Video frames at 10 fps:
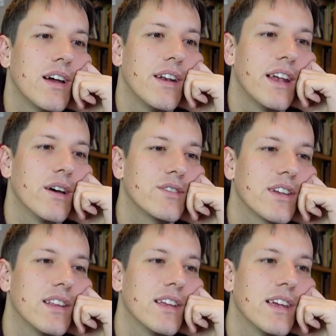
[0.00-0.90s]
and now
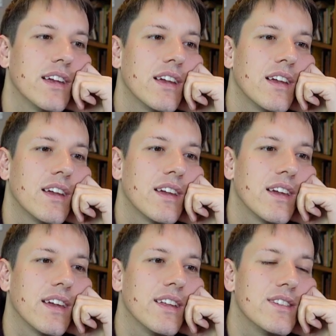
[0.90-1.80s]
suddenly
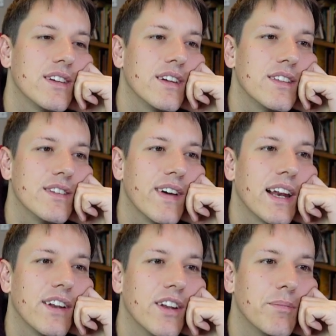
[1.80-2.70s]
it's a
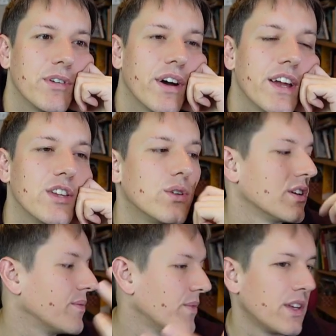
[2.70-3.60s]
valid number, right? And you
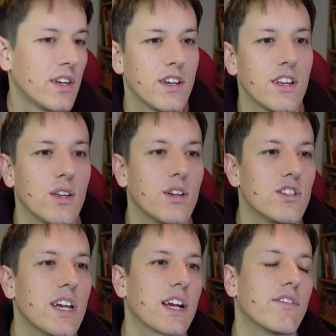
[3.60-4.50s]
can
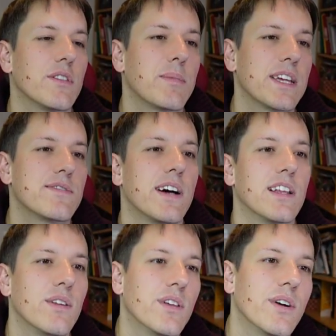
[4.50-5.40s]
check from the place
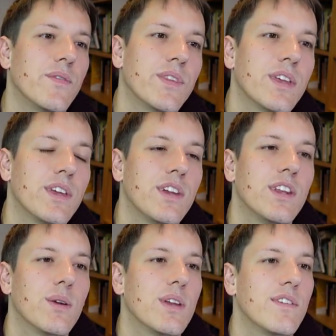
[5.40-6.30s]
value that,
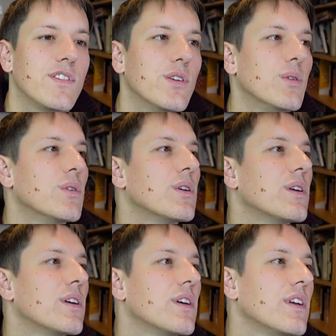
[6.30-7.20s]
you know, if you,
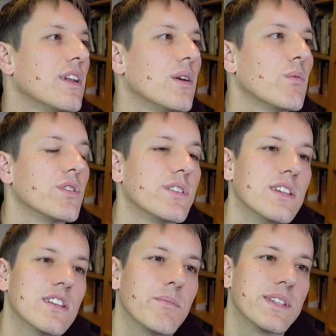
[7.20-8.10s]
you know, what do
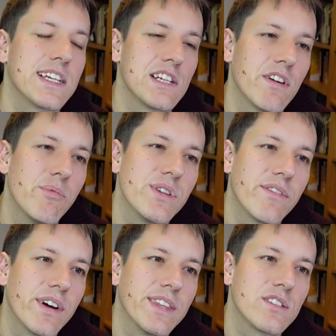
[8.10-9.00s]
these numbers actually
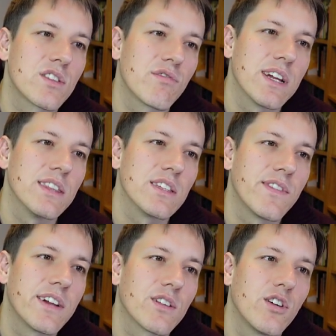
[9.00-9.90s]
represent, right? This 3 in this
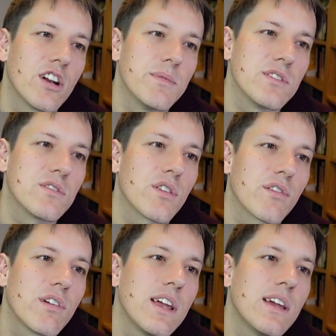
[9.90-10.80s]
final column is just a
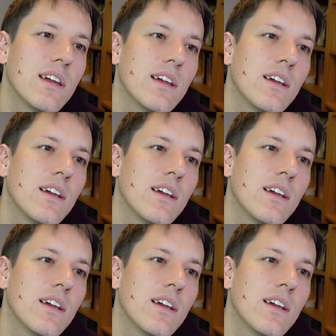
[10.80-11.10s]
3